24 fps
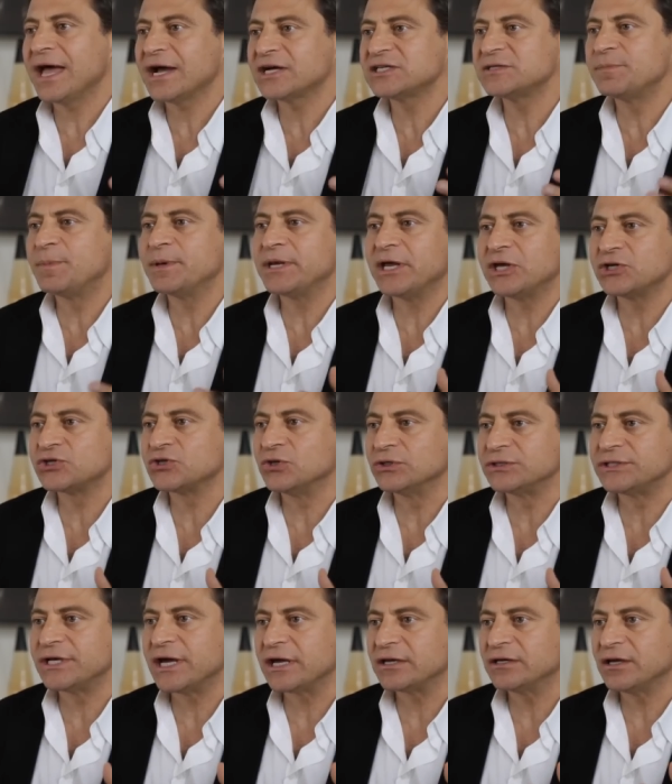
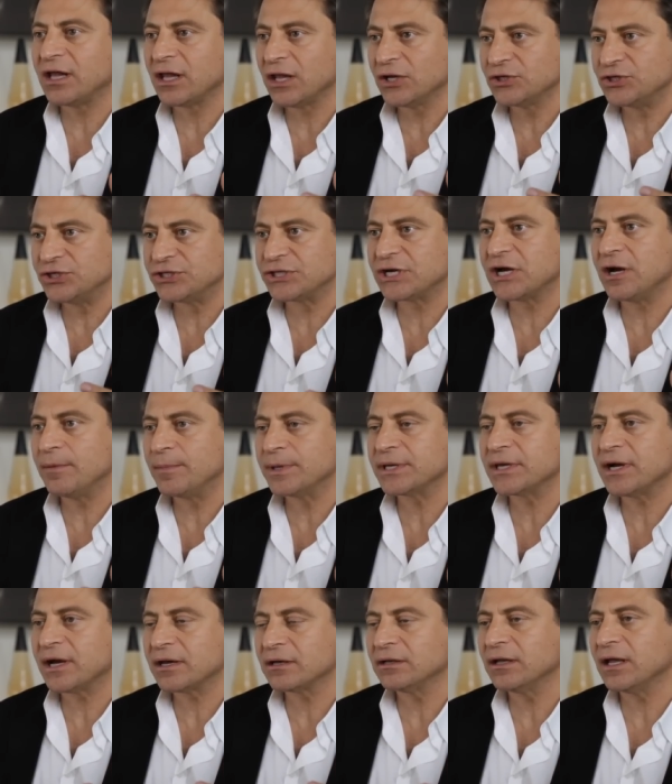exponential technologies
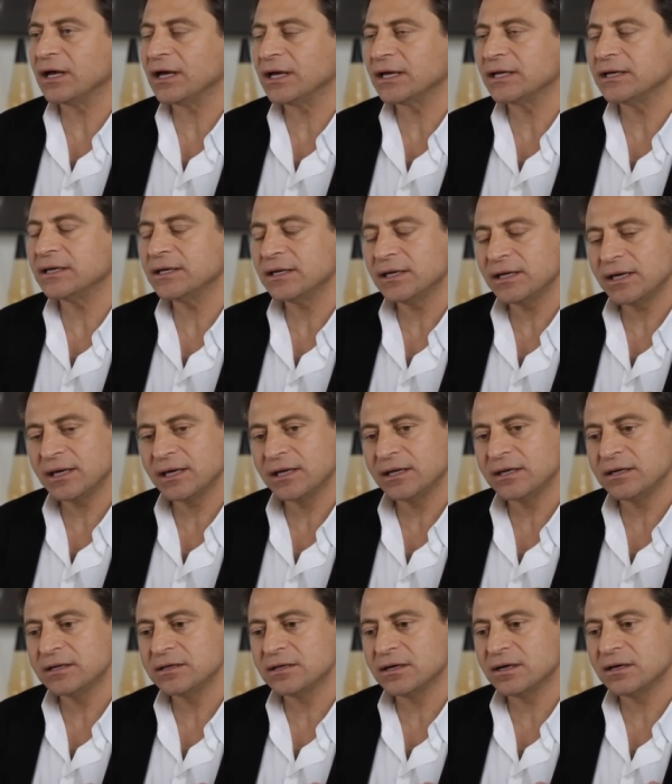coming online.
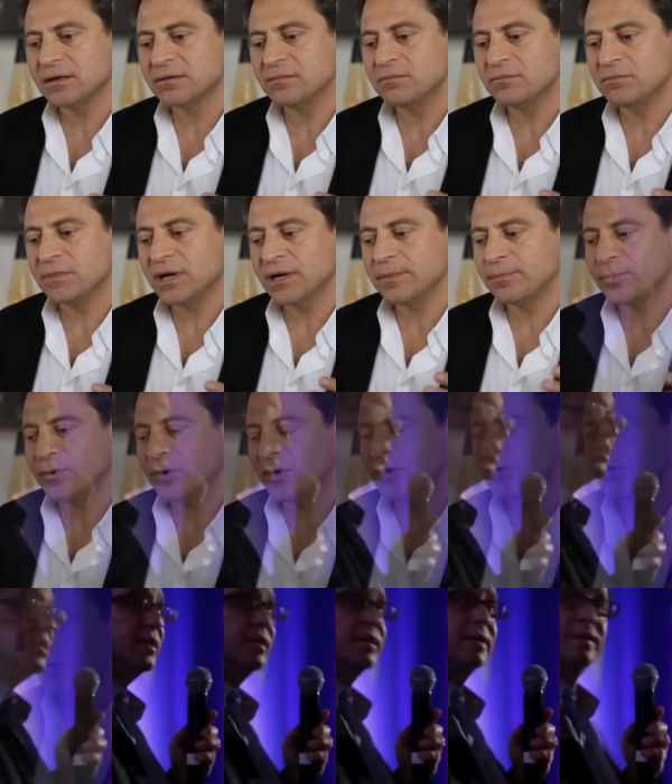And uh, my
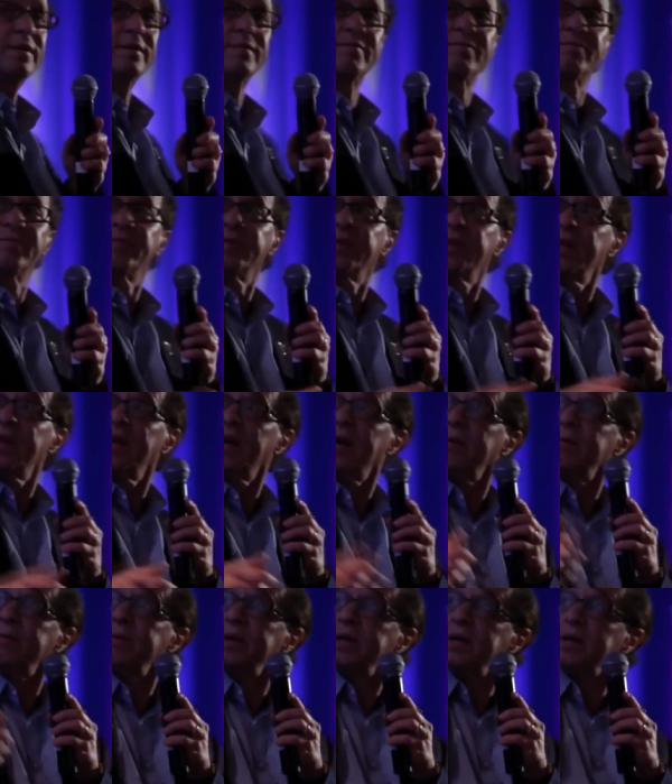partner, Ray
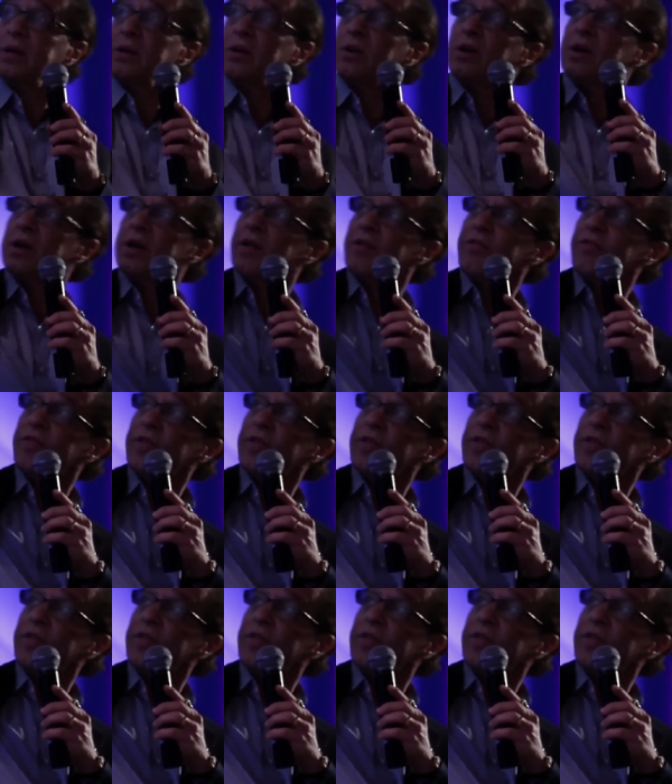Kurzweil, who's known